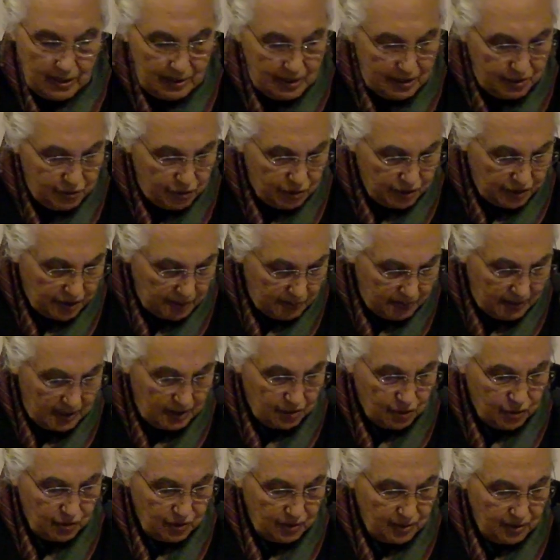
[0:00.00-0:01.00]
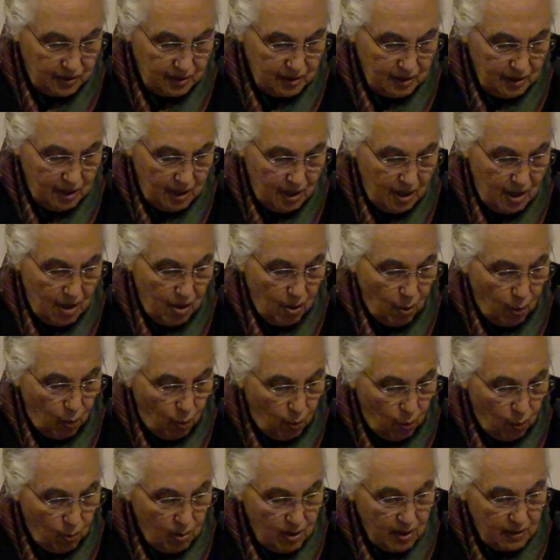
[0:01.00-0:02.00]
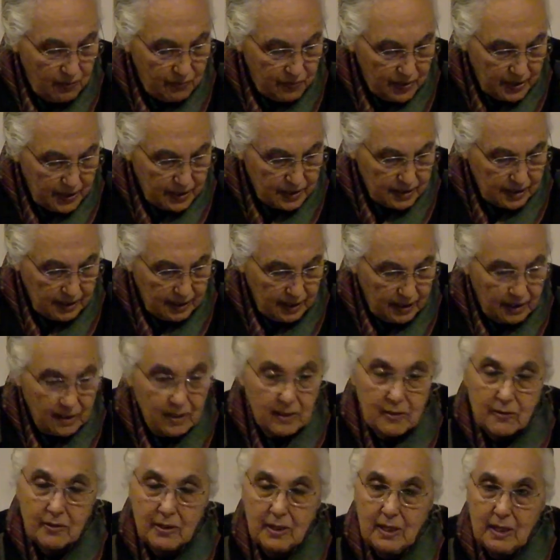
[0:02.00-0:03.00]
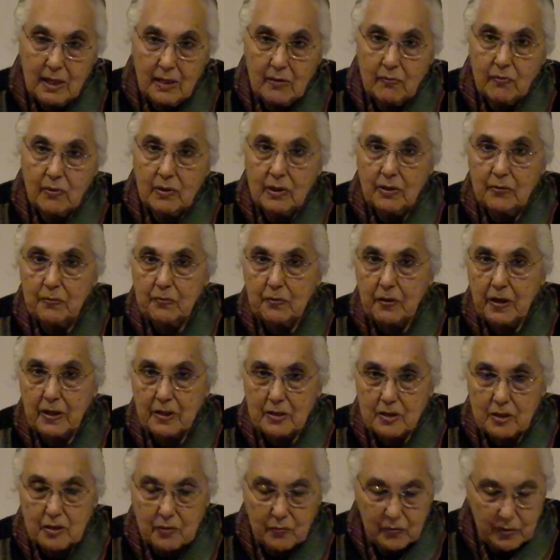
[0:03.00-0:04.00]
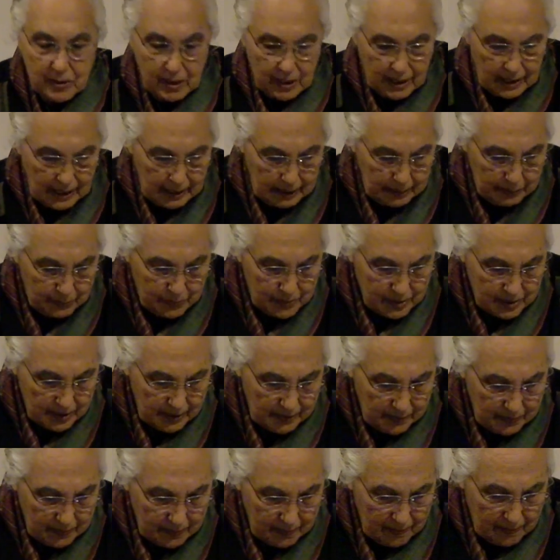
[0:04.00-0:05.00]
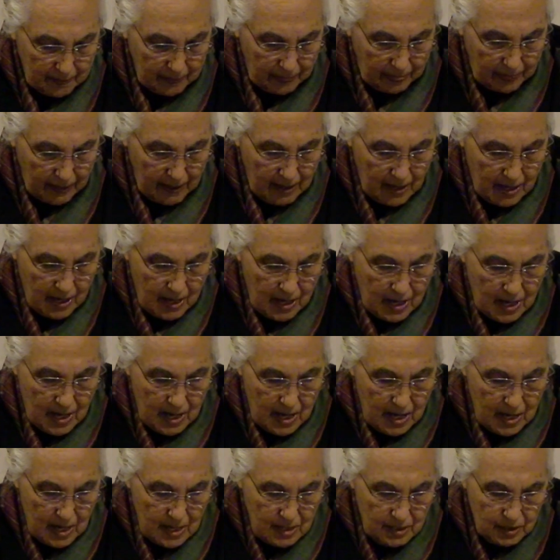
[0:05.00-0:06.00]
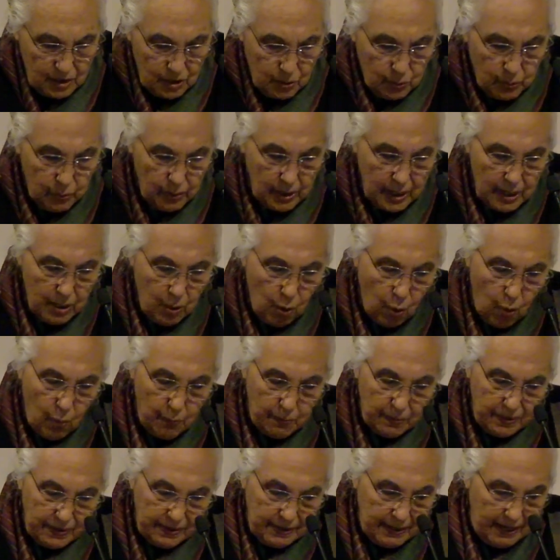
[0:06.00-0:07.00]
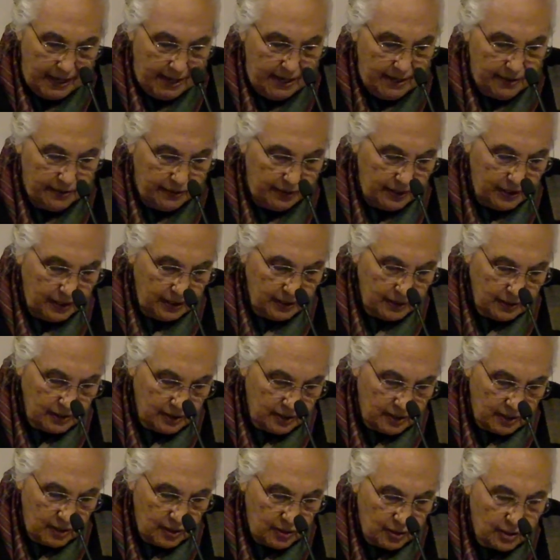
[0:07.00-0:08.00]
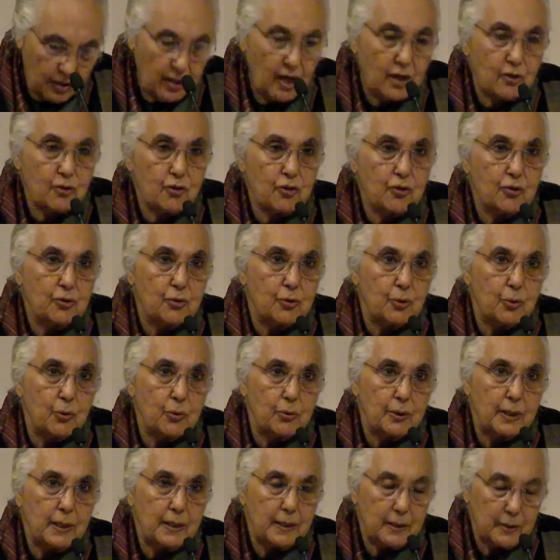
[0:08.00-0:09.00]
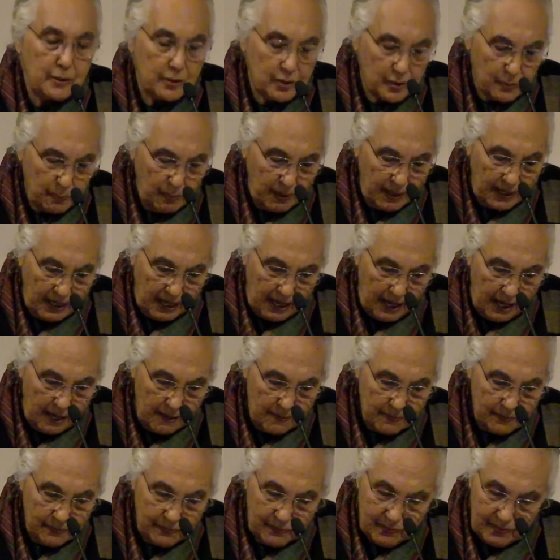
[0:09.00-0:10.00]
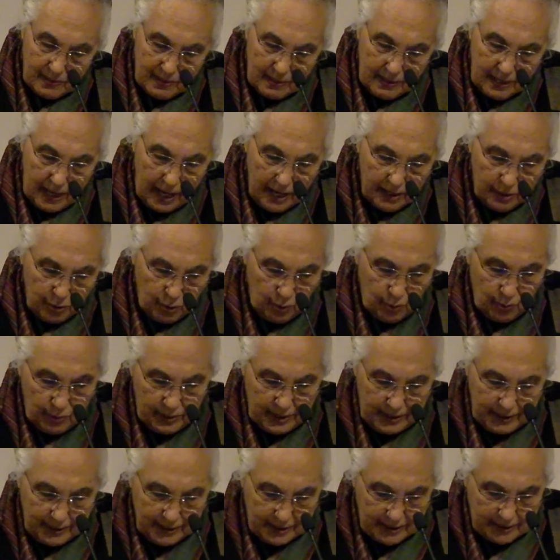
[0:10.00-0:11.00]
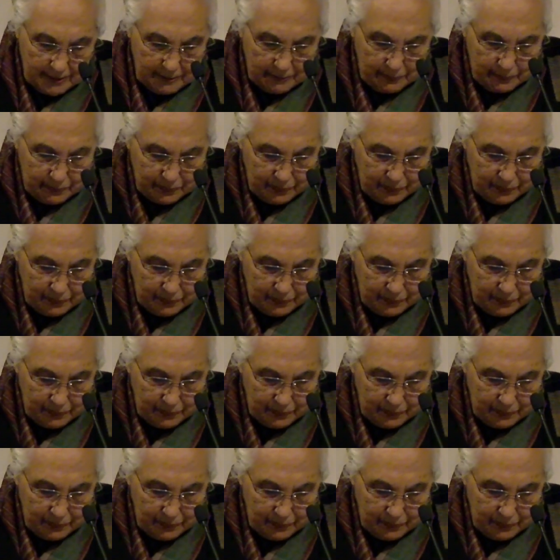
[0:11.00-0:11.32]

legitimation or averting the evil effects of an eclipse. In newly opened areas, such donees became landowners